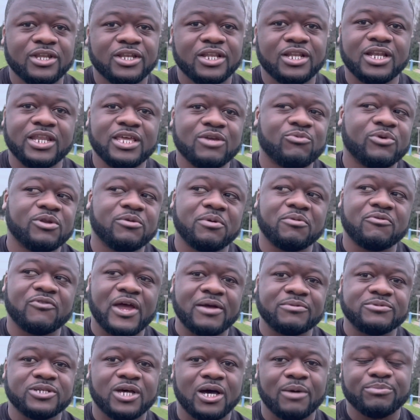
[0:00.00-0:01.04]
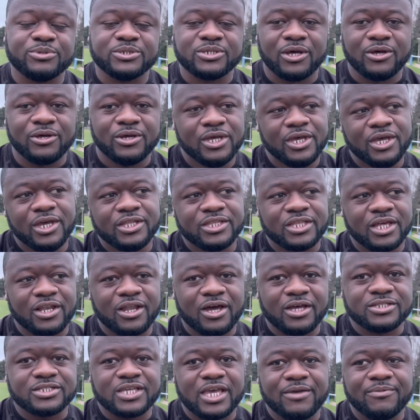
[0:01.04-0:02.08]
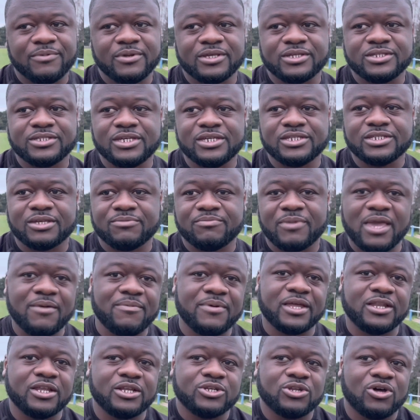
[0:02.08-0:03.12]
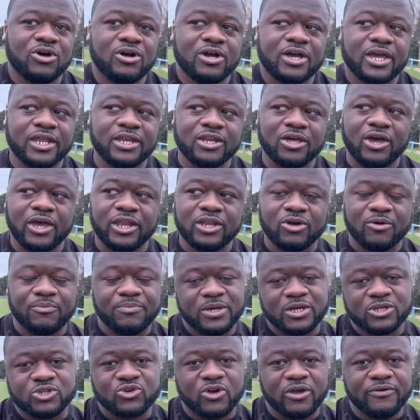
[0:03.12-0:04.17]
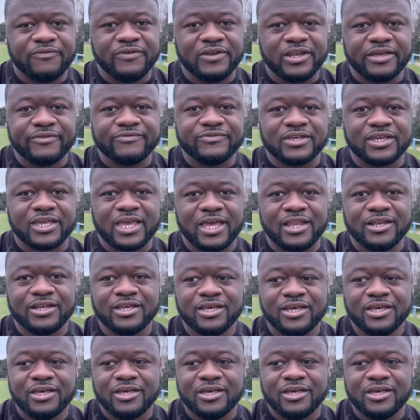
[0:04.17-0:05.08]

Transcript: the league would have been wrapped up, so the last game of the season maybe at the Dog, you know, and it'll be a trophy lift again.